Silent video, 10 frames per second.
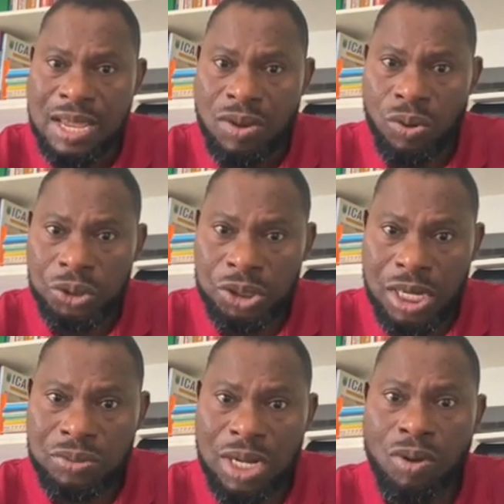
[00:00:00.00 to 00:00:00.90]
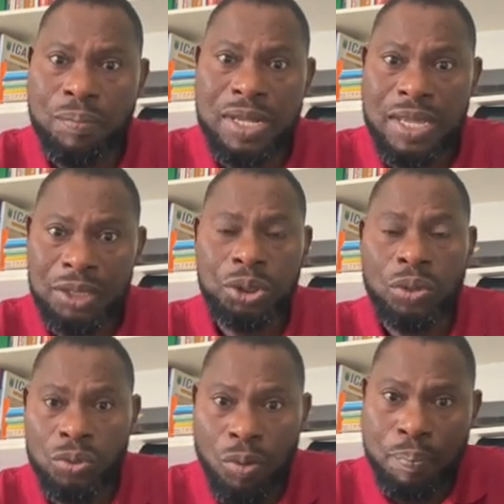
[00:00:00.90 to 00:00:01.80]
contractual
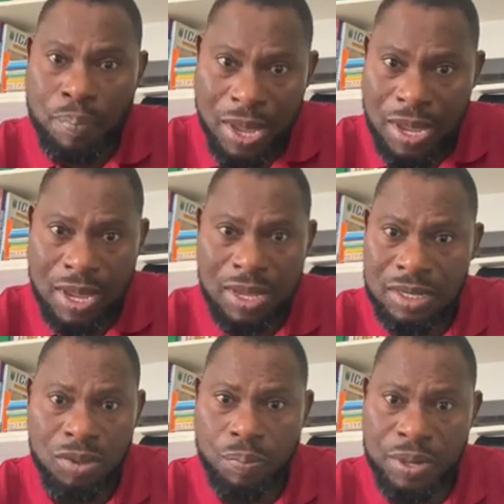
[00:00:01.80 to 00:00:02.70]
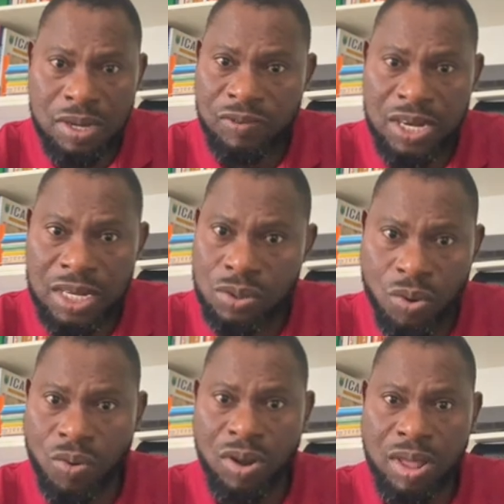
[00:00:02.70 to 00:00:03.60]
obligation to pay dividend.
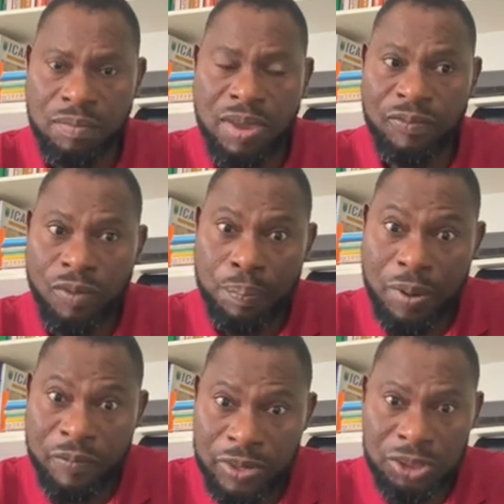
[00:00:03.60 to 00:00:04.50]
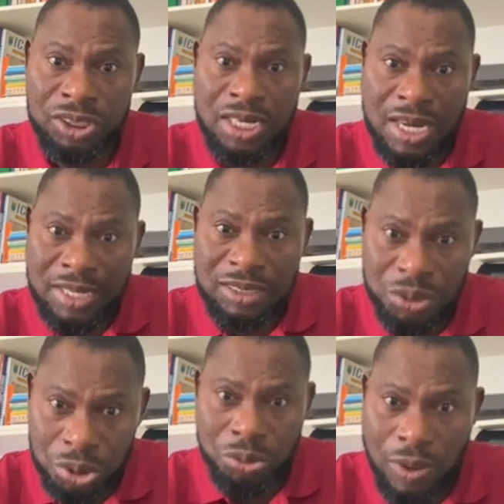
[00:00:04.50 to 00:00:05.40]
No. But for preference share, there is
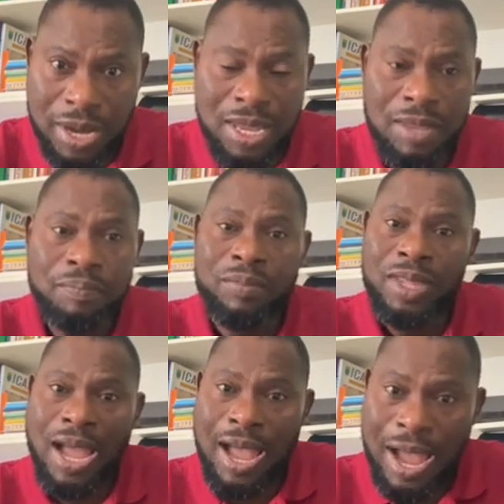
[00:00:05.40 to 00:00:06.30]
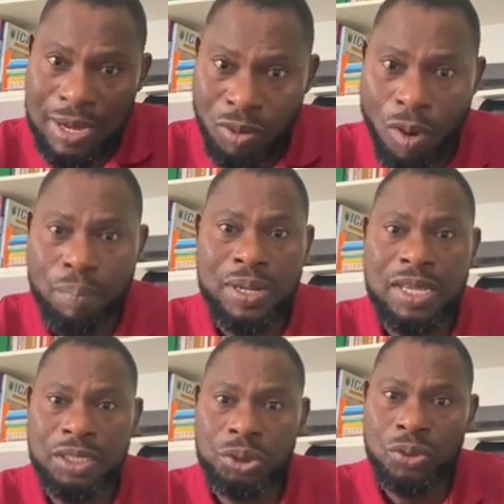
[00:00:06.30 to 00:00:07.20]
usually an
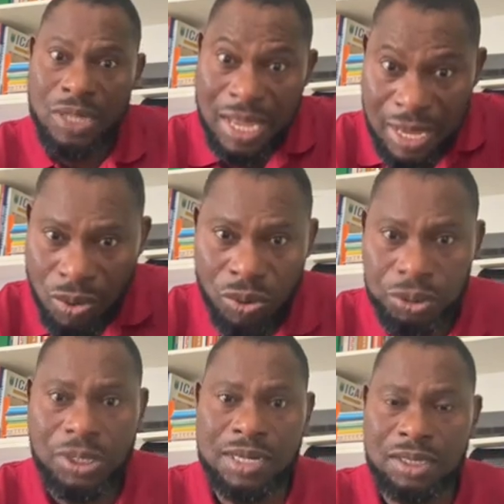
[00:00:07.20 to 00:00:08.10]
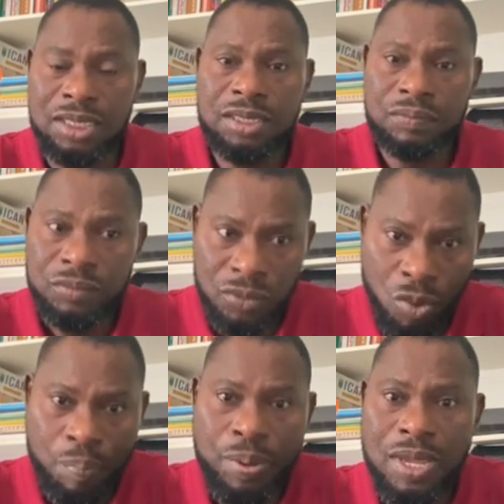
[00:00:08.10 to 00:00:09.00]
obligation in contract
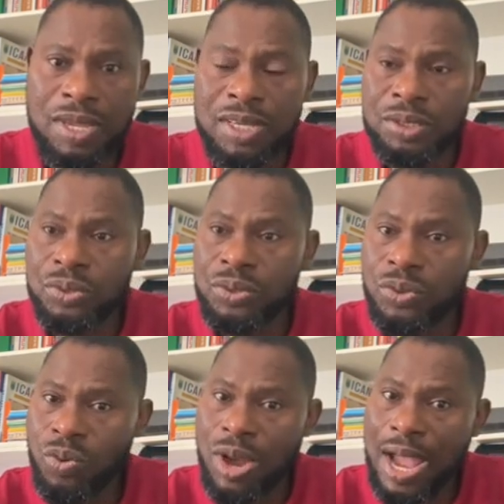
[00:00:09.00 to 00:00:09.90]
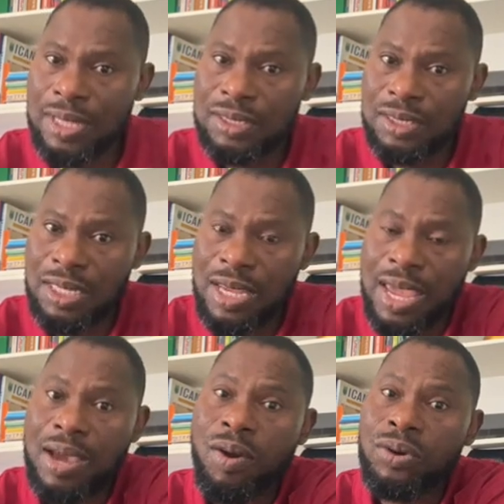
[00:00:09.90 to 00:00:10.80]
to pay. So you look at the
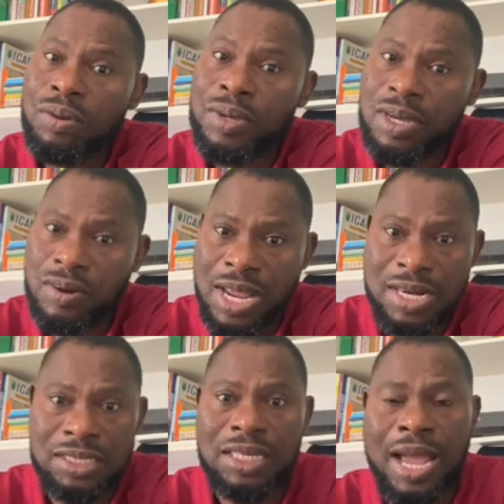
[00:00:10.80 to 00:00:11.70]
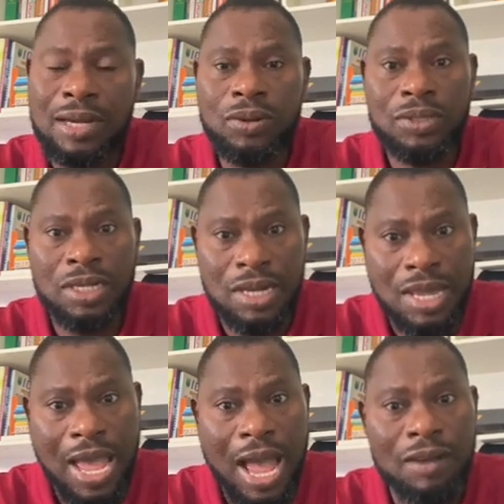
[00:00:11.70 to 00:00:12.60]
economic reality and not the
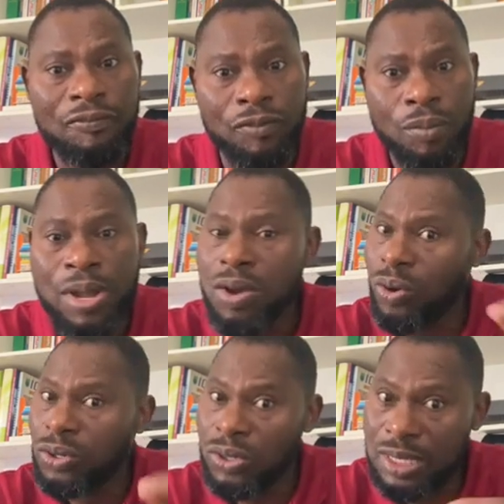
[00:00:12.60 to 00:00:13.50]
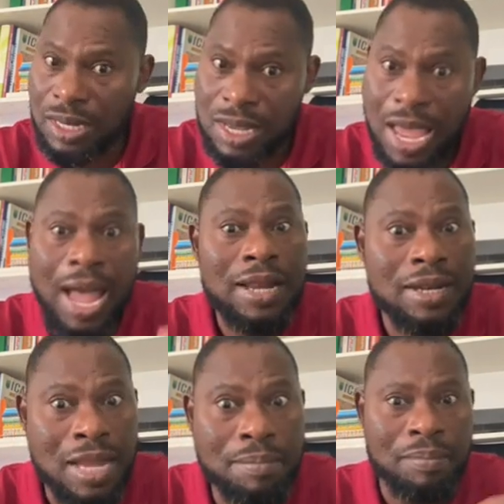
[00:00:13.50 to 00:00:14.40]
legal form or not the legal
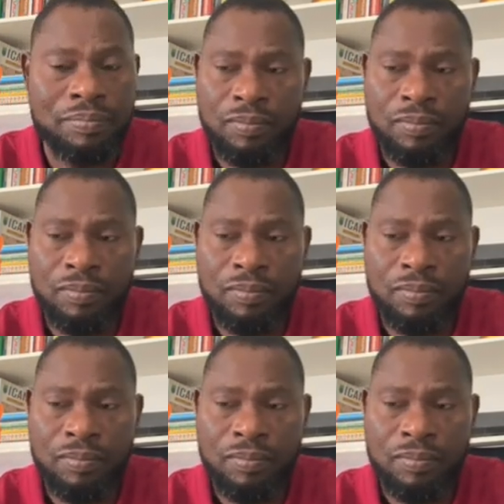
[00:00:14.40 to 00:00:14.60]
name.